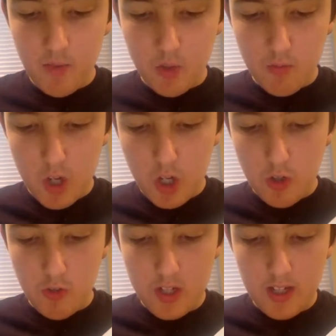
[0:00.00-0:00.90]
the
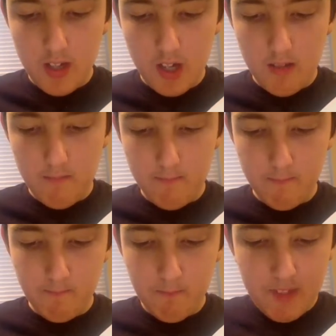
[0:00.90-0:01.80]
road
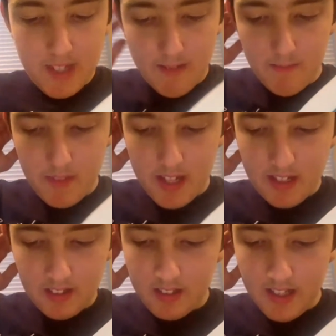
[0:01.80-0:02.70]

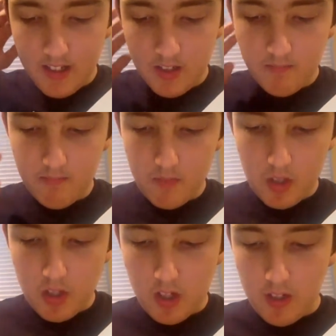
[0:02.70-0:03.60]
that led
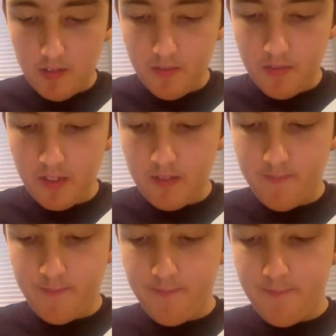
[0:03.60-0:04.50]
off
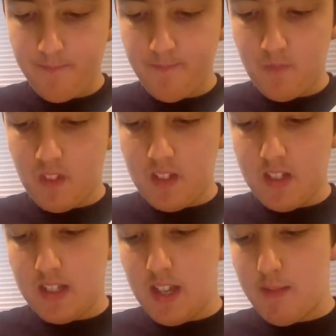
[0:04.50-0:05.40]

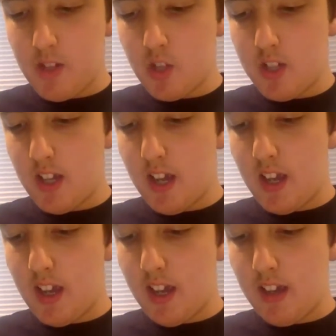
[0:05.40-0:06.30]
the cemetery,
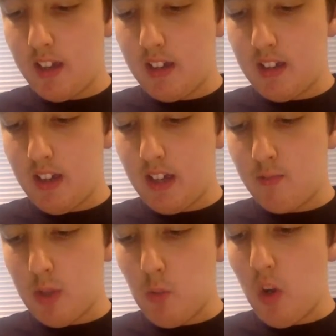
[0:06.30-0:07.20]
and
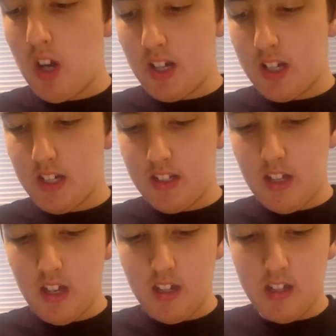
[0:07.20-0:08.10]
we walked in
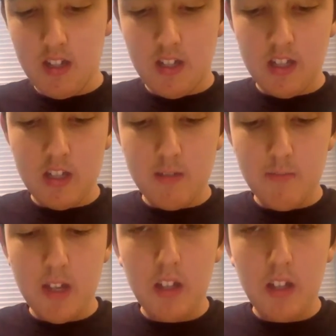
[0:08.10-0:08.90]
the smell